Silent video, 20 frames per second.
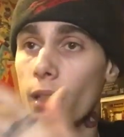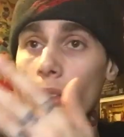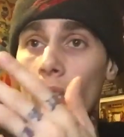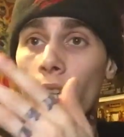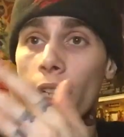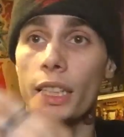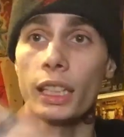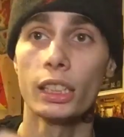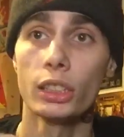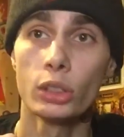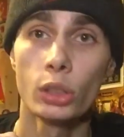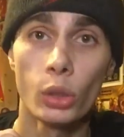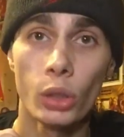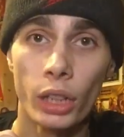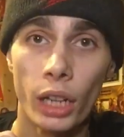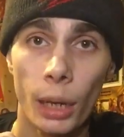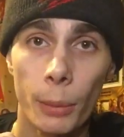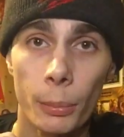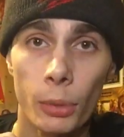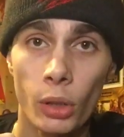Like he's
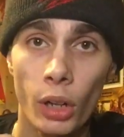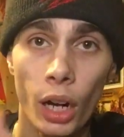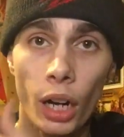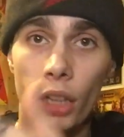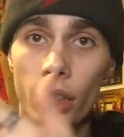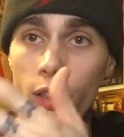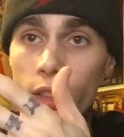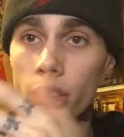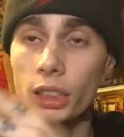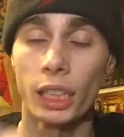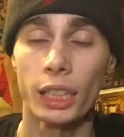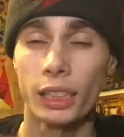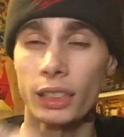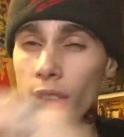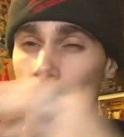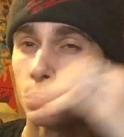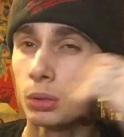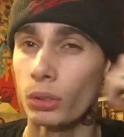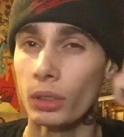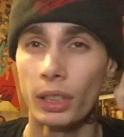doing on Marauders. Like,
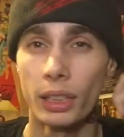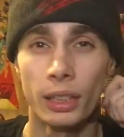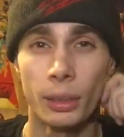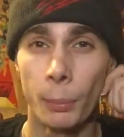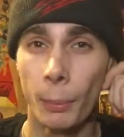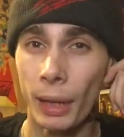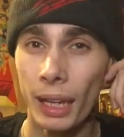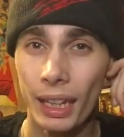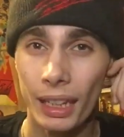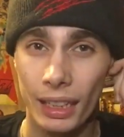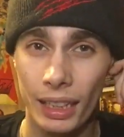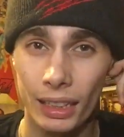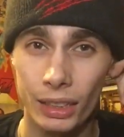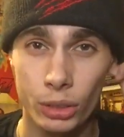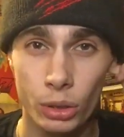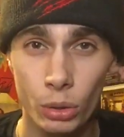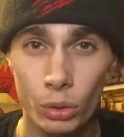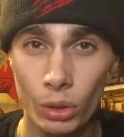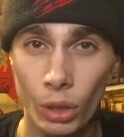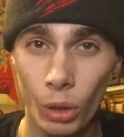dude, the man can
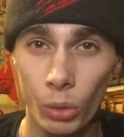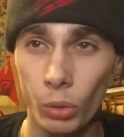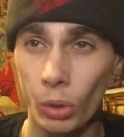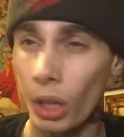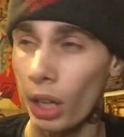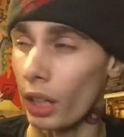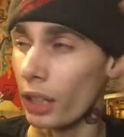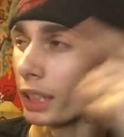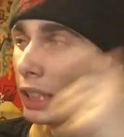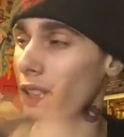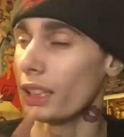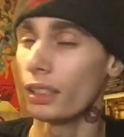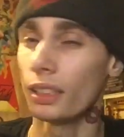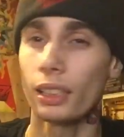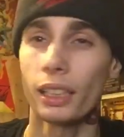do no wrong. He